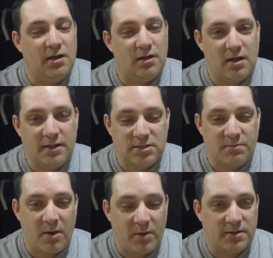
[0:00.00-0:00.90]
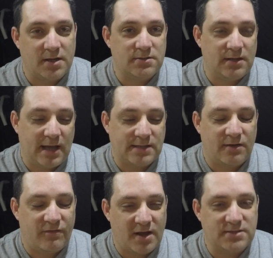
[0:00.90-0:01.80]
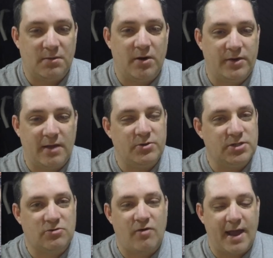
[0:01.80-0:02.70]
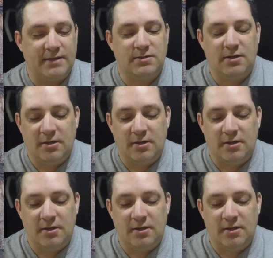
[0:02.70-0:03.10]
like the Inspire 1 does. It has a flight simulator on there, which is great.